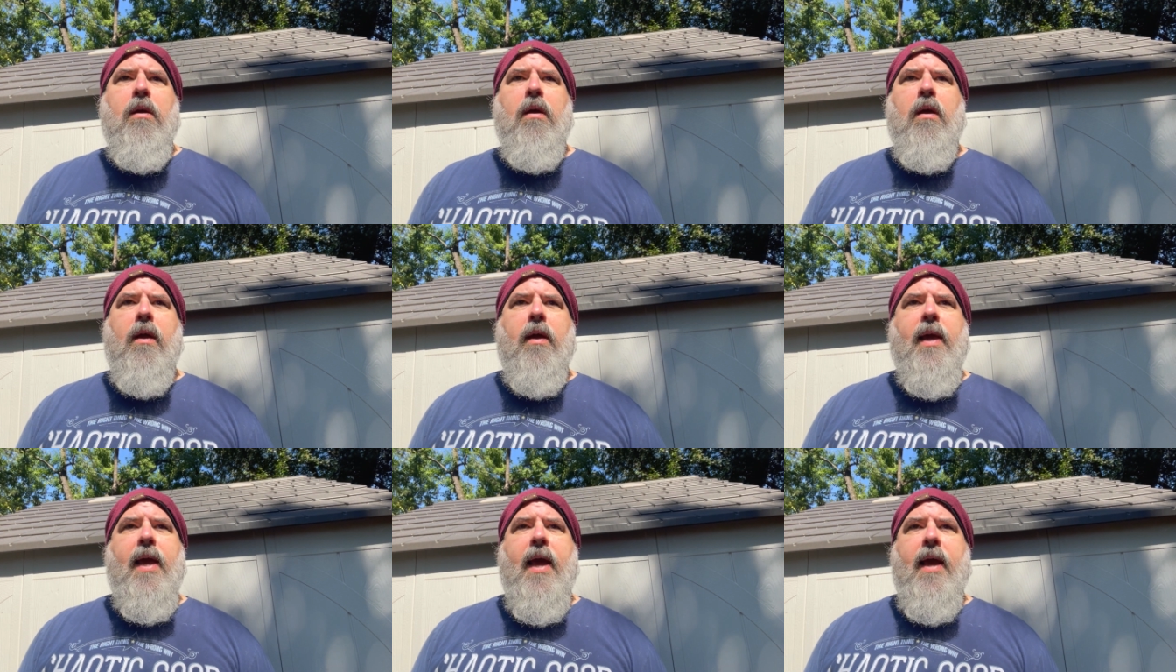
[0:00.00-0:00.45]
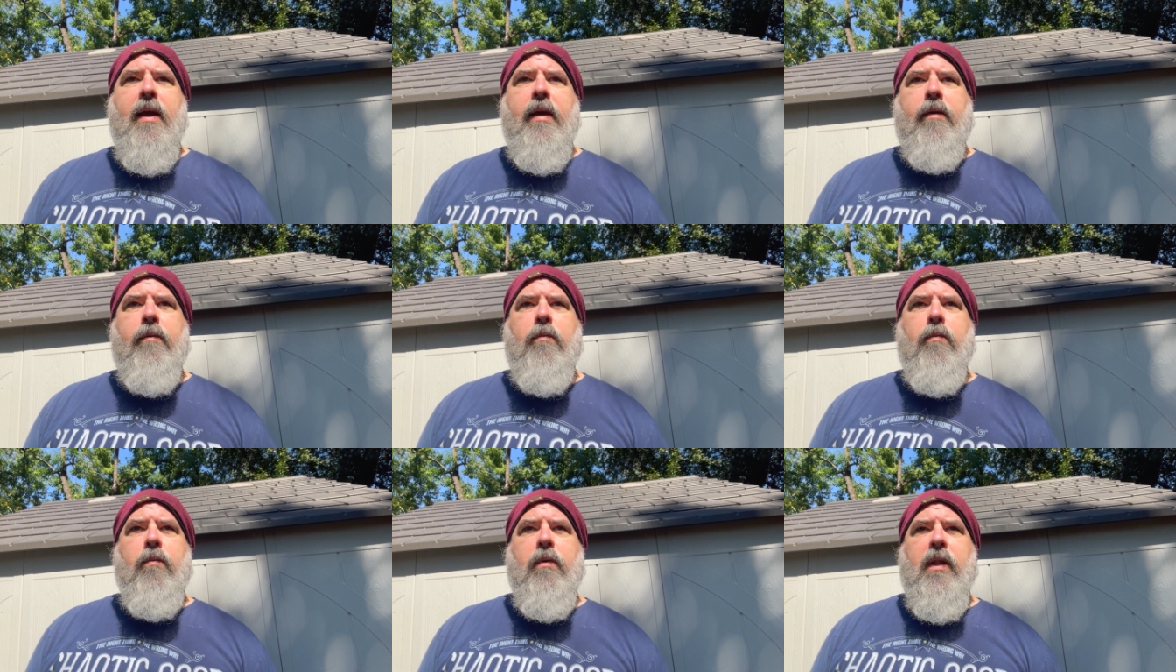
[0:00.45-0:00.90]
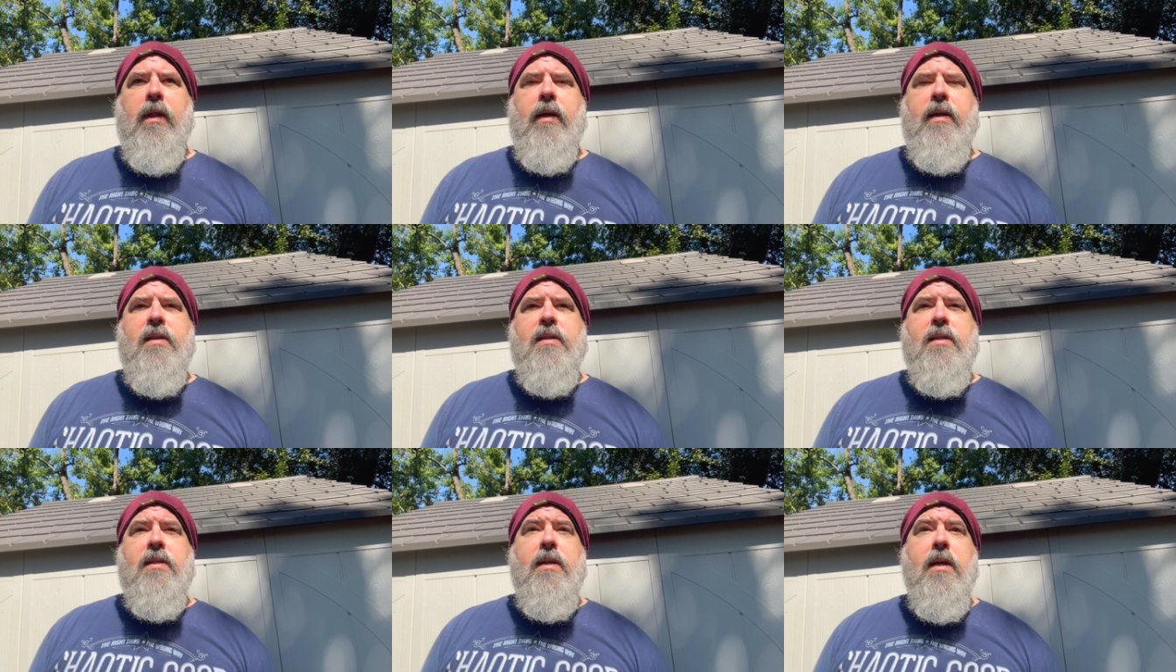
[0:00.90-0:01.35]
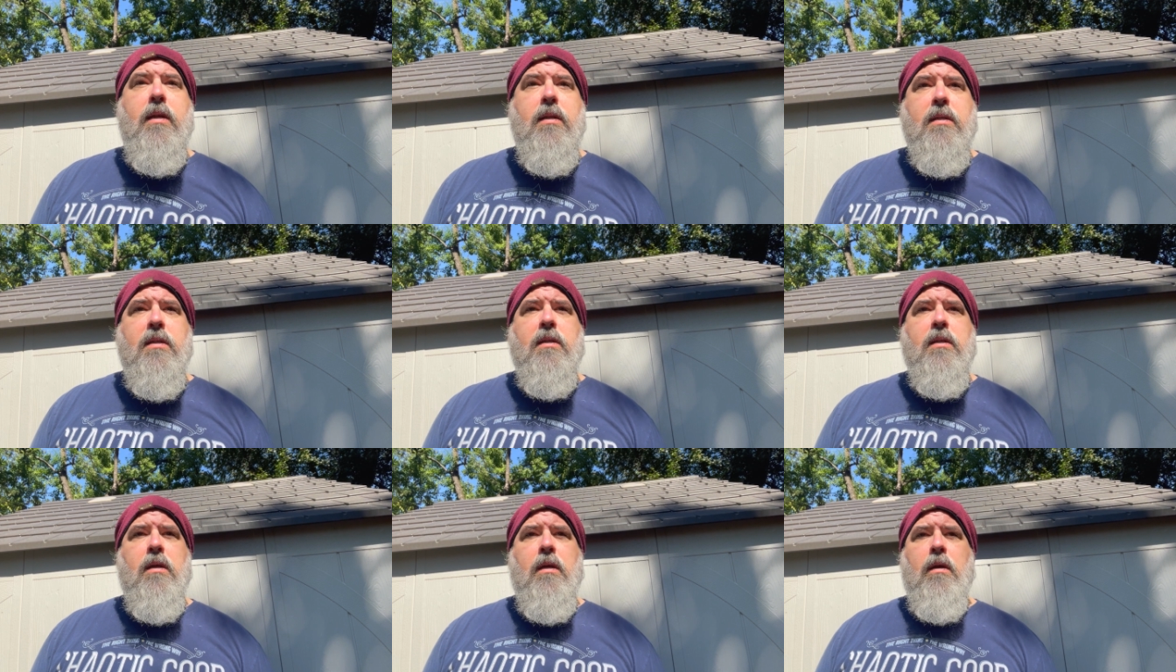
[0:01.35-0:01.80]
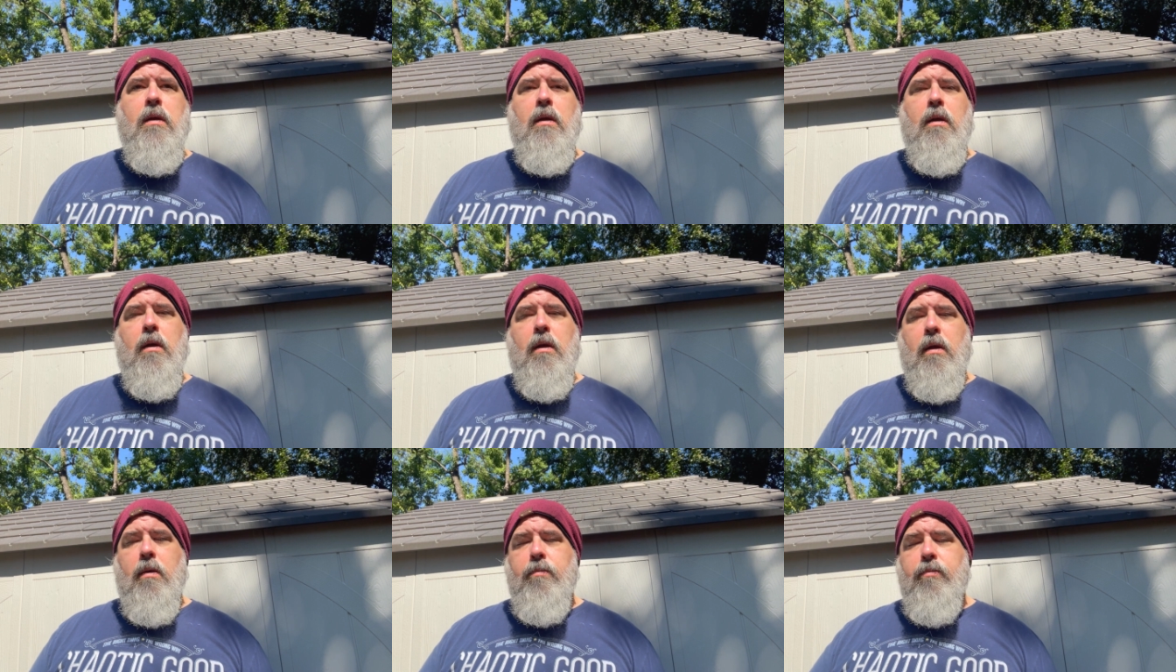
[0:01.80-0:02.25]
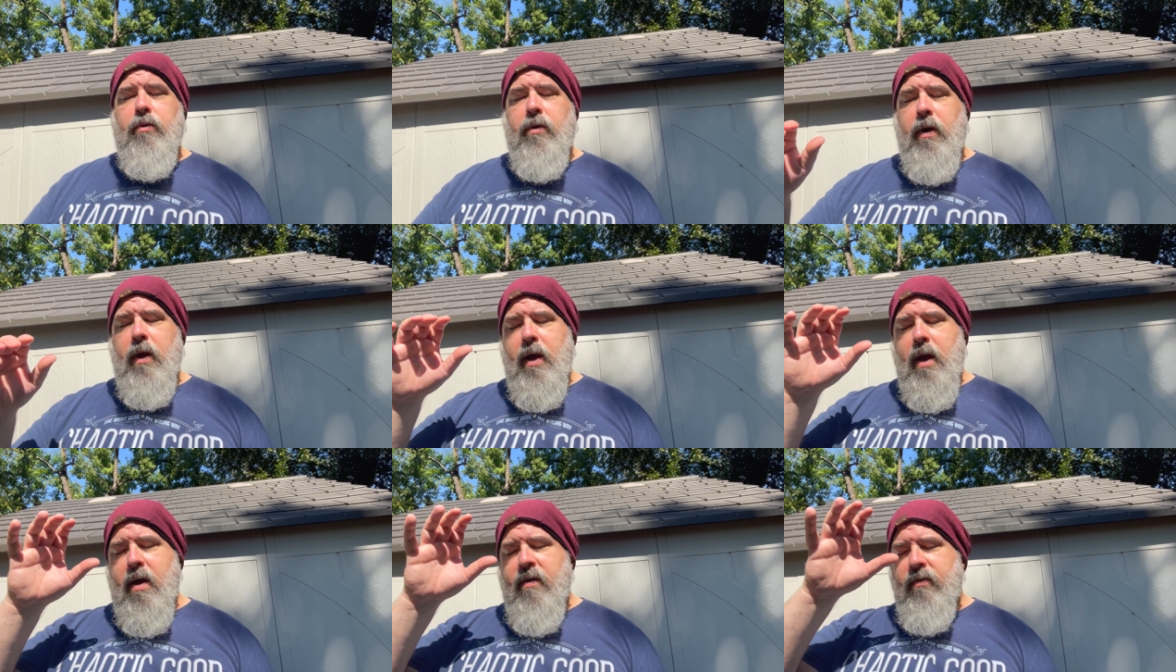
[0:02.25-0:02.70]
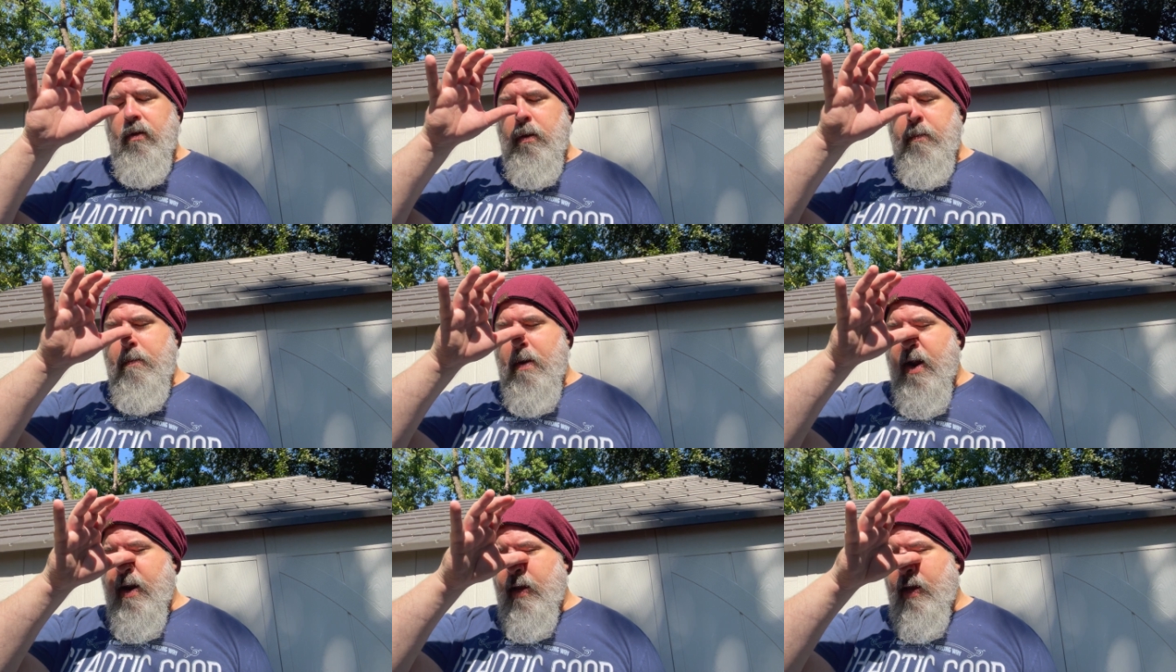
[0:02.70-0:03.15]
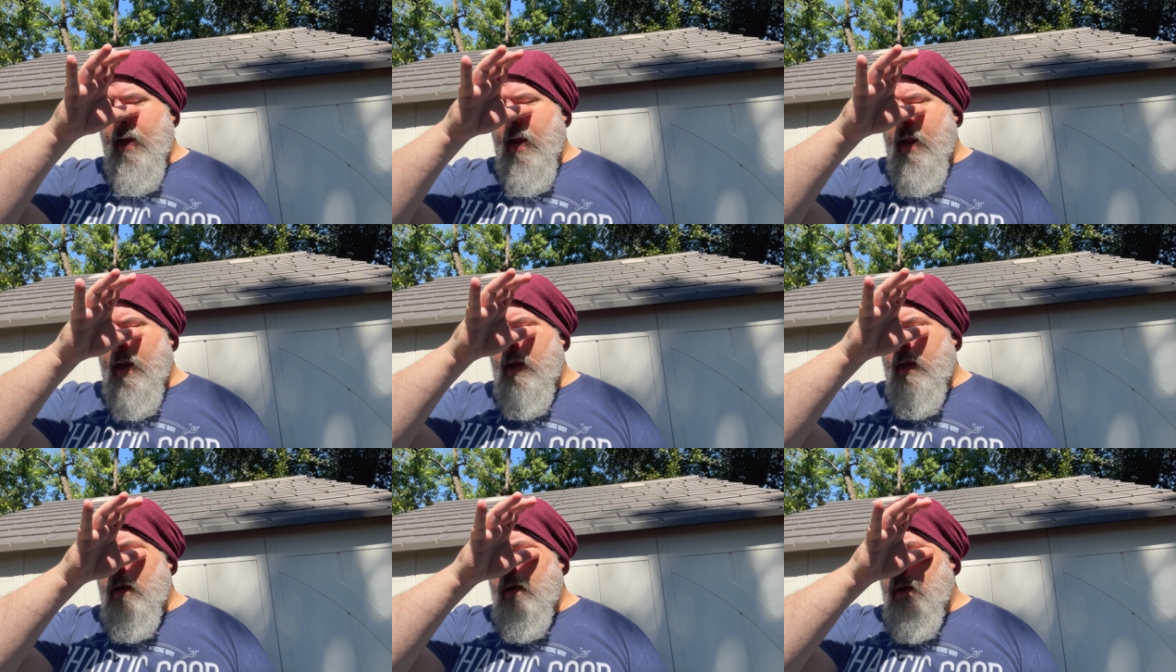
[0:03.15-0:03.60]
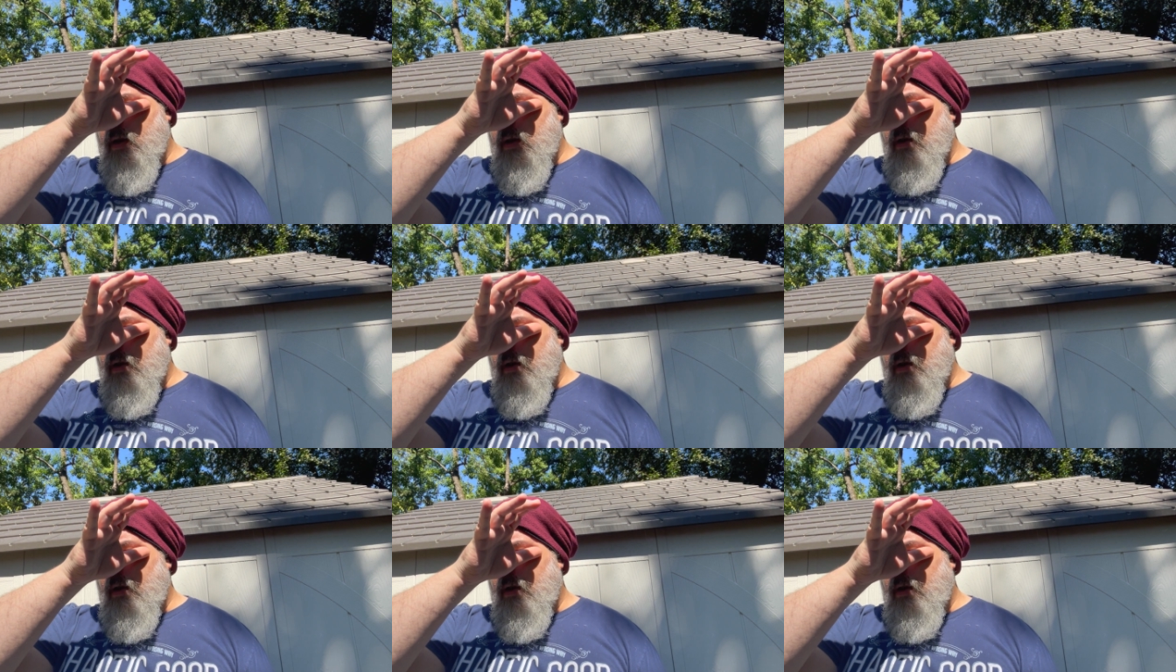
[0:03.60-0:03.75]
I can't really sit, pretty heavily medicated,